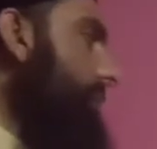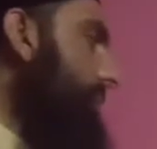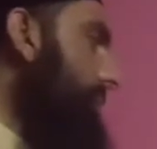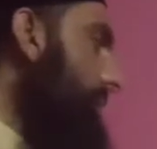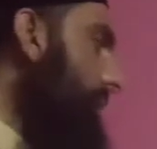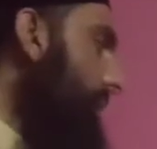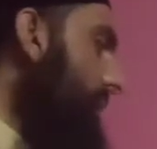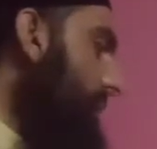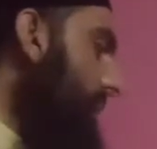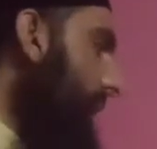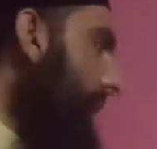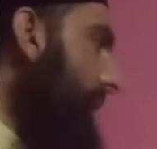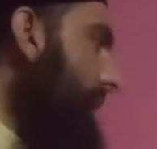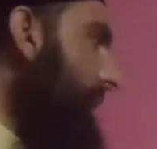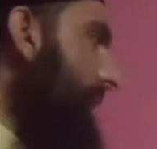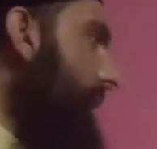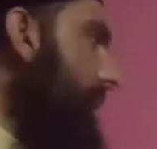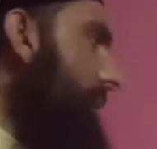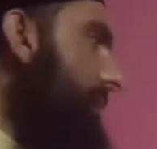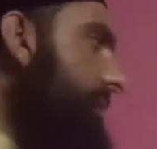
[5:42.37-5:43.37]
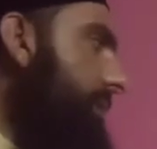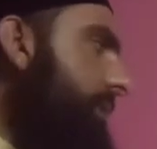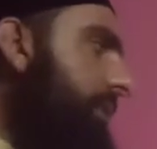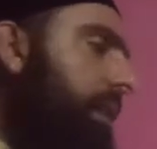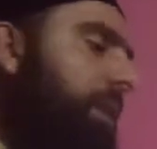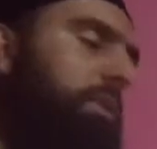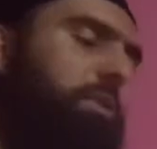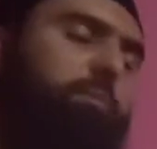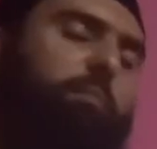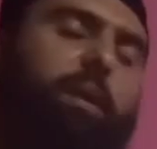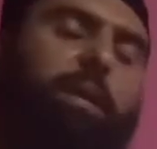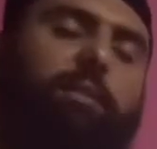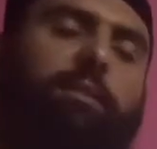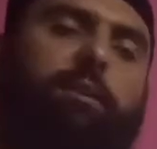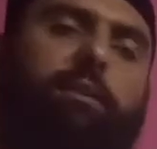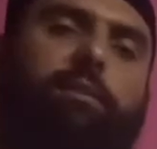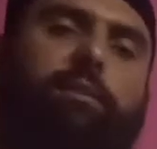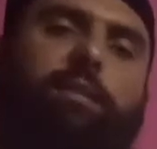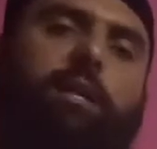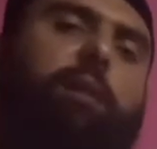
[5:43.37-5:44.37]
These are the 6
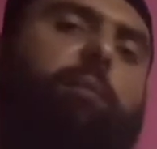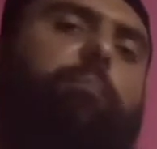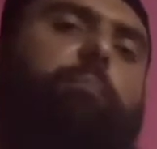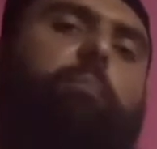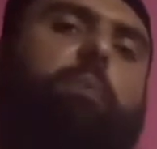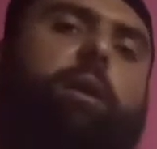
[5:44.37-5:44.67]
methods of